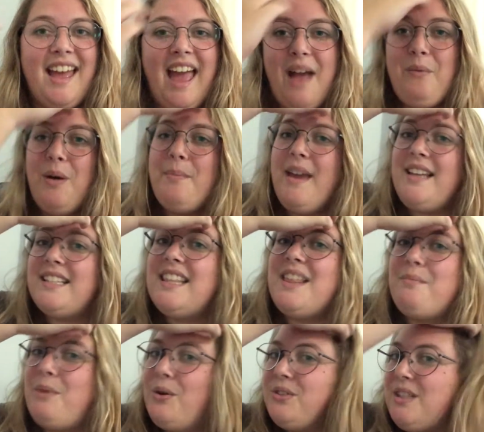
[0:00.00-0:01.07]
And what makes it
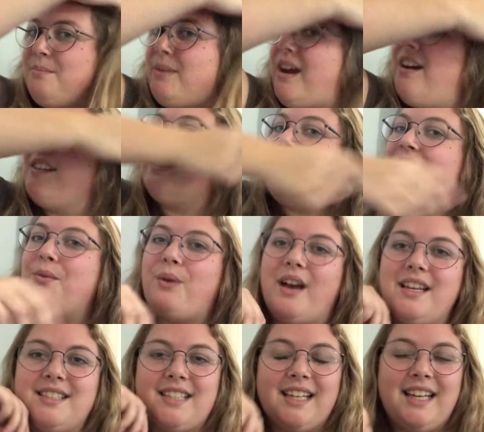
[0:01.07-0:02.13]
the most embarrassing
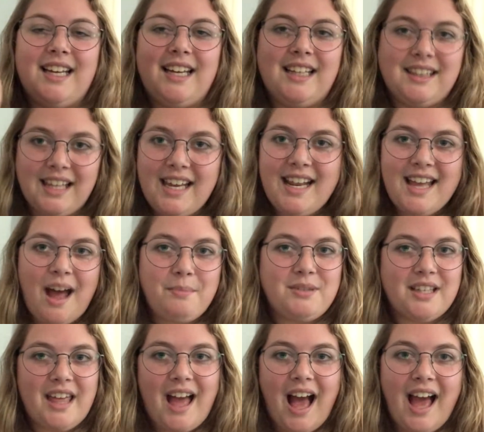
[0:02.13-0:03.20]
was leading up
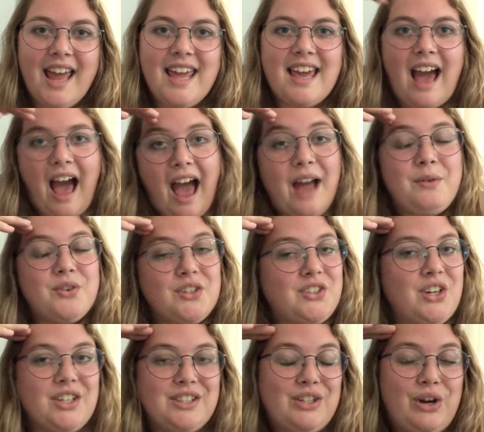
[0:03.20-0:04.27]
to the hike, I was
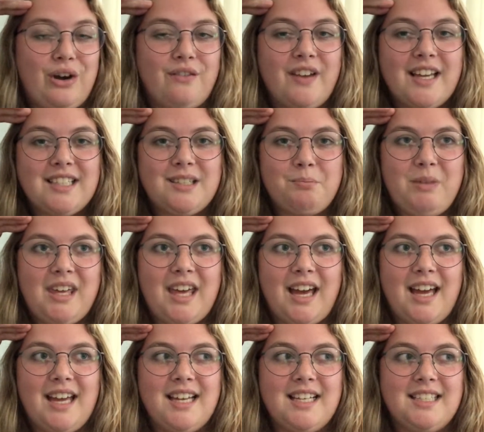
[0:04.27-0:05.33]
just nervous
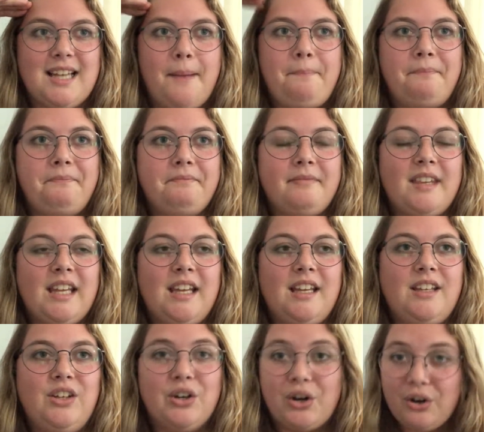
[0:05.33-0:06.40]
because
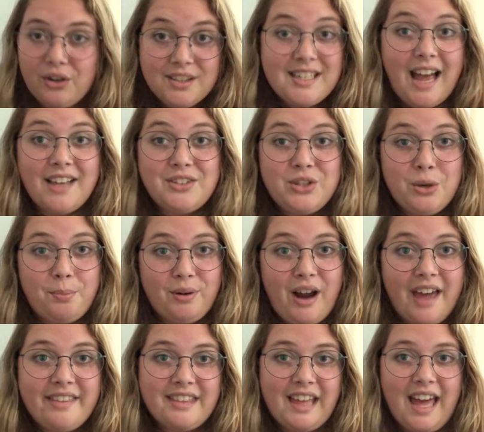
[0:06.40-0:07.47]
your girl's not super
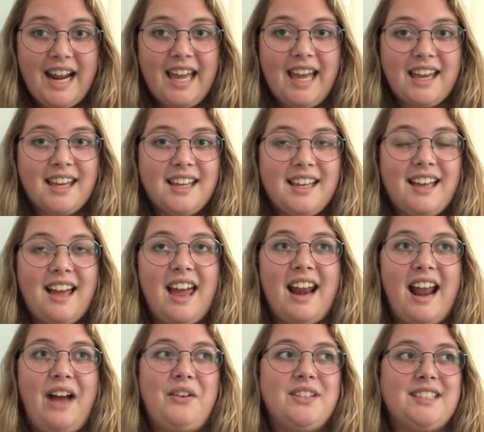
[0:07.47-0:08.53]
athletic, and
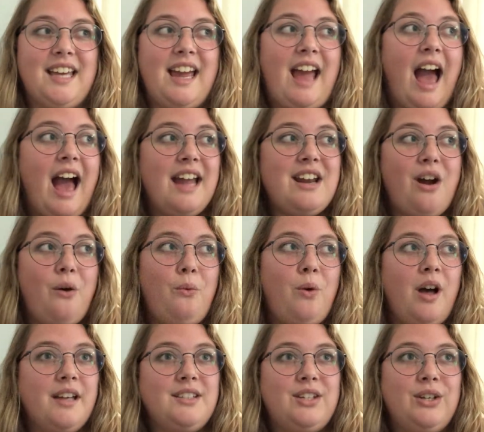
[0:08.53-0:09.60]
I was like, I don't
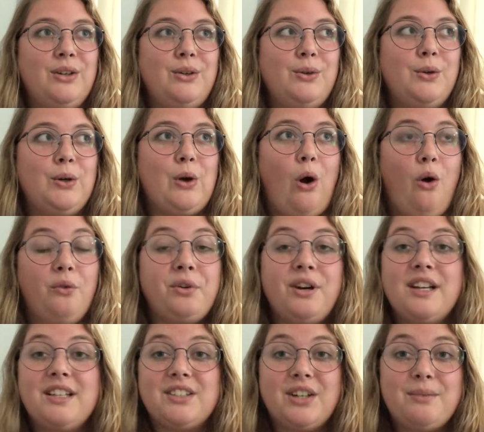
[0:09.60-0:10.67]
want to
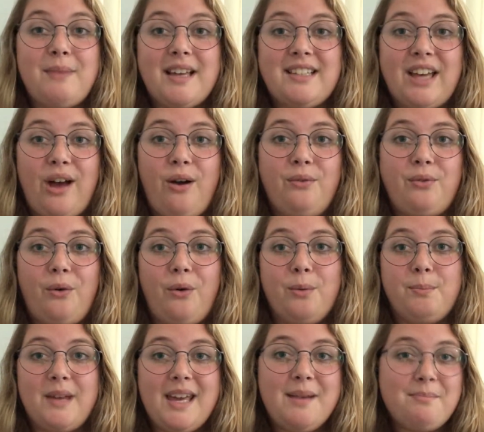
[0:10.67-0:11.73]
overexert myself or
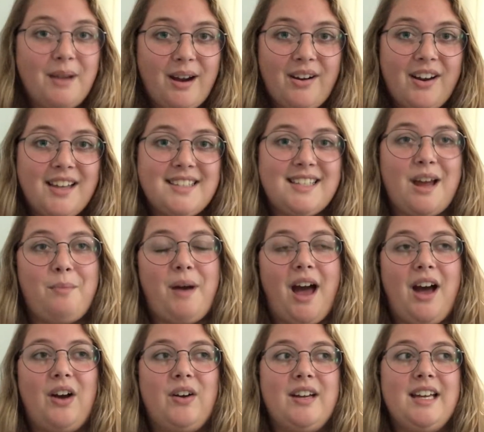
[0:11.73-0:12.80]
be embarrassed
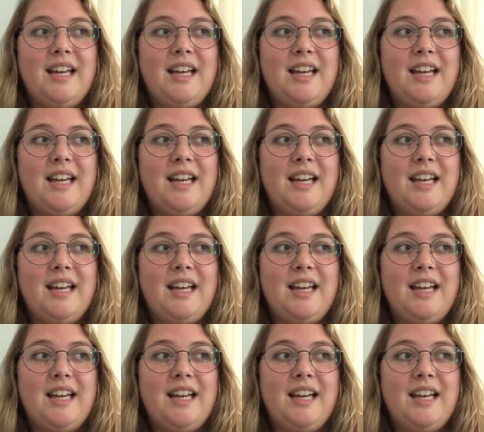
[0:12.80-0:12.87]
about